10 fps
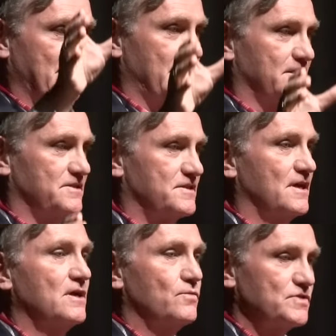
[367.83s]

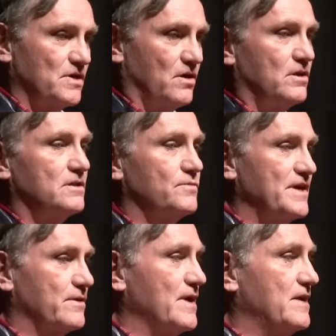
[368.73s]
tenants was all the
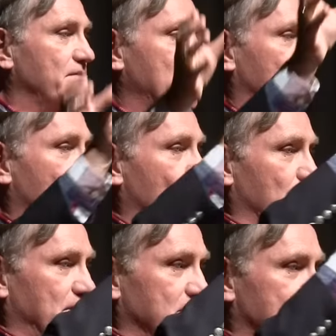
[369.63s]
way around that core, the